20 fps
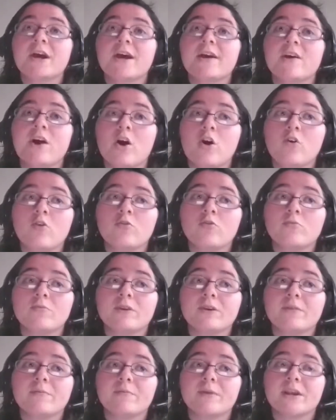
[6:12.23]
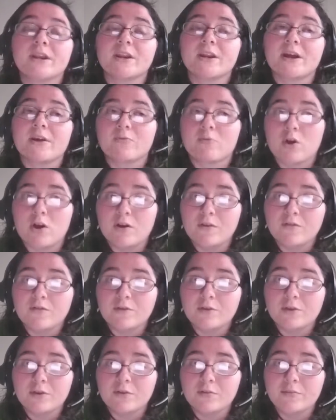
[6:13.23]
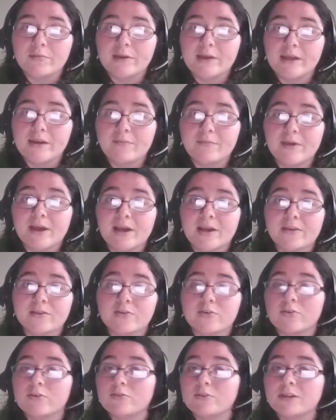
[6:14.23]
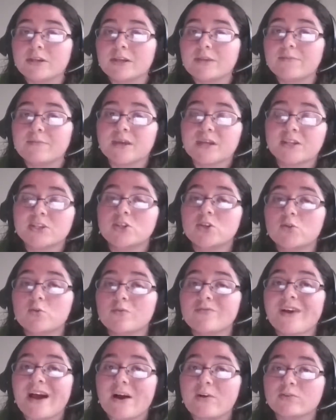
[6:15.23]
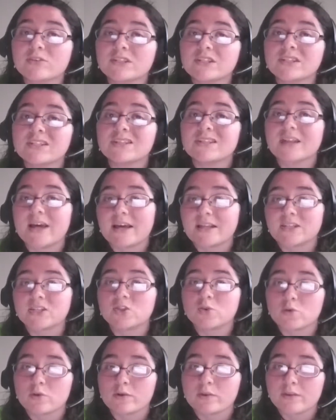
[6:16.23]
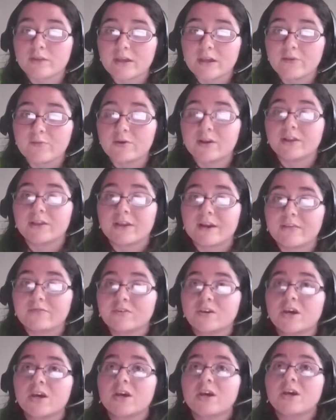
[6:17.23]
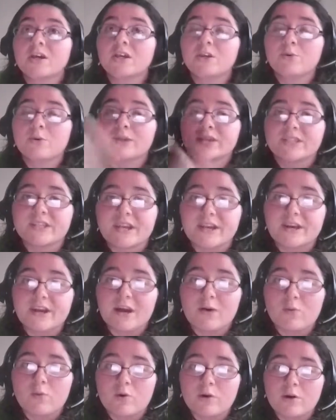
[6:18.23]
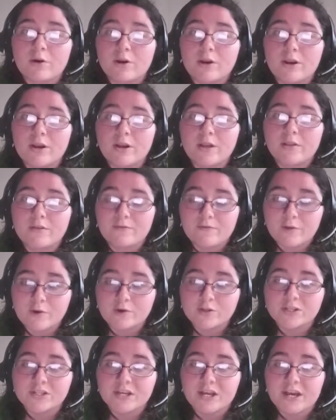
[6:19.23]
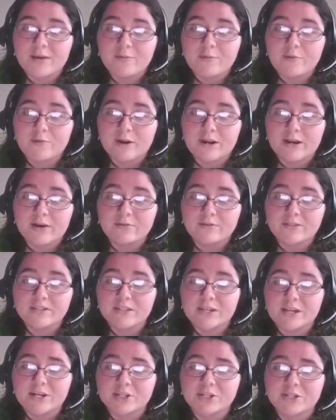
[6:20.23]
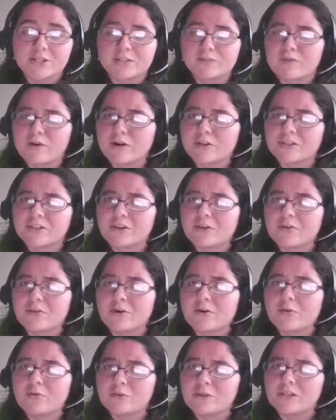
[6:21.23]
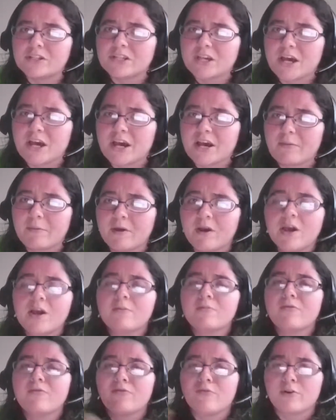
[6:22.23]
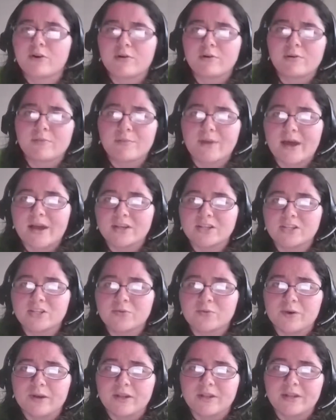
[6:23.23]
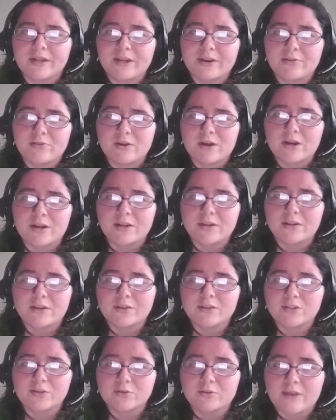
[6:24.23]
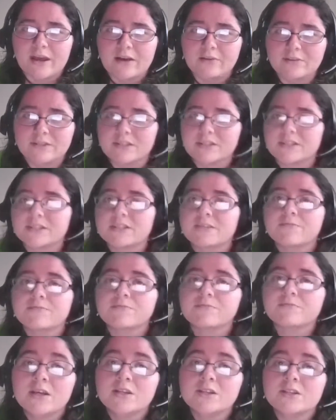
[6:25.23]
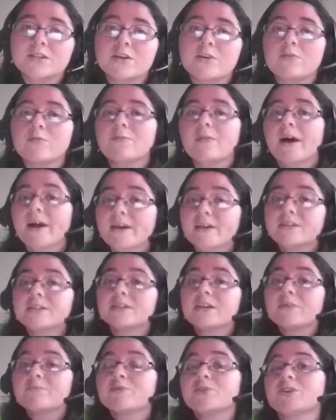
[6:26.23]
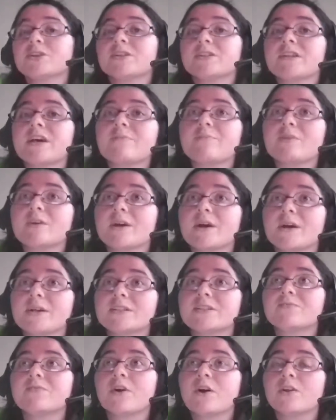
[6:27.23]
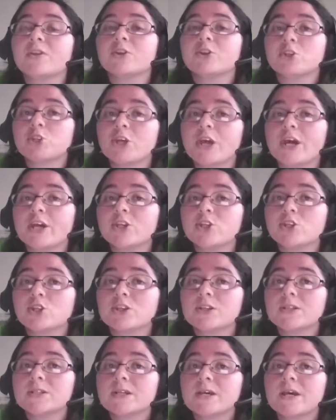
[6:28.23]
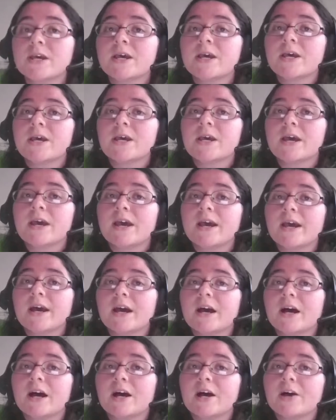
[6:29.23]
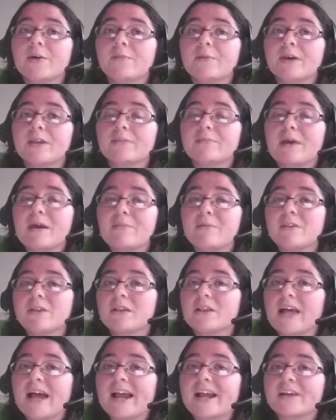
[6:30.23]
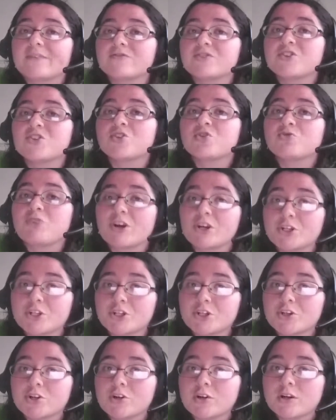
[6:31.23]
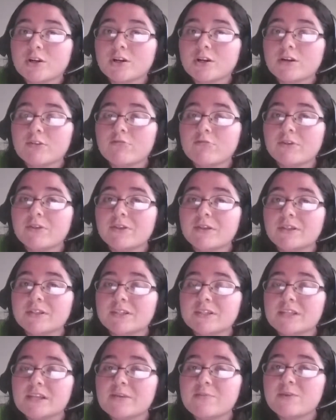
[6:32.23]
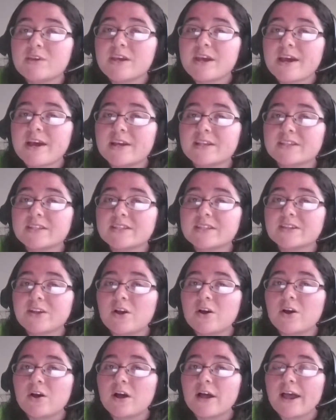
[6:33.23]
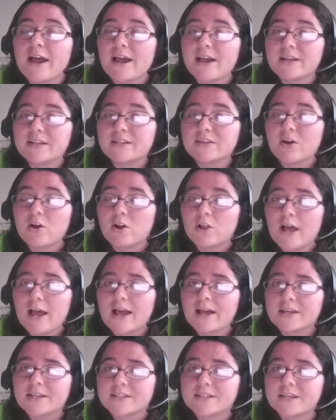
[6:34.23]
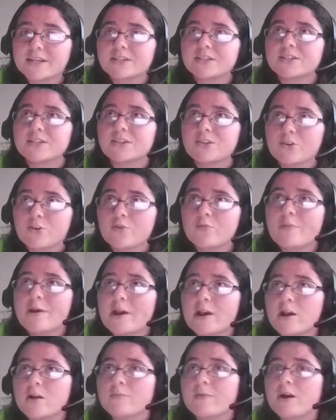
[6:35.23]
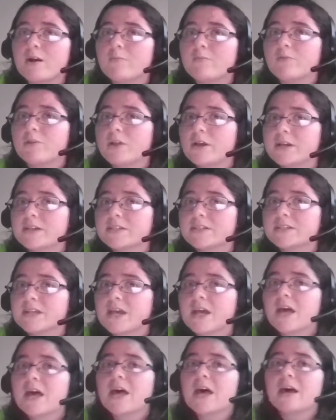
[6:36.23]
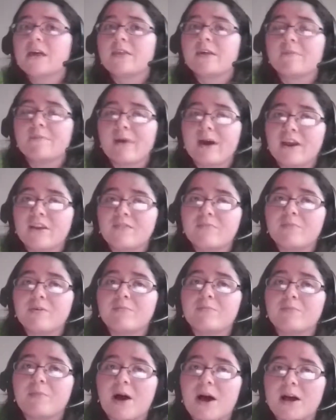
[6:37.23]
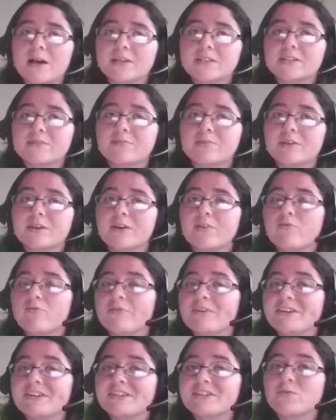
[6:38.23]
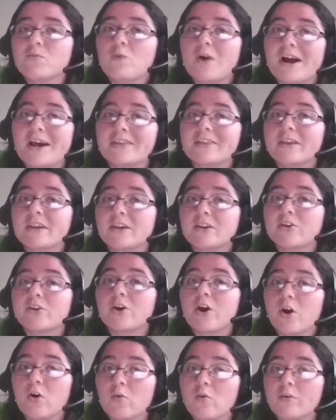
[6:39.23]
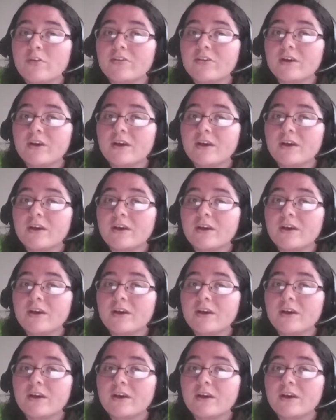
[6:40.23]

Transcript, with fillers: homed Monday Night Raw for a little bit back in the early to mid 2000s and that sort of thing when it left USA Network the first time around, slash, as far as I know, the only time before going back to it later on in the 2000s. So, my assumption is that because of all the changes um, and maybe the lack of structure within CBS, all access to Paramount Plus, that might have been possibly a reason why they didn't go with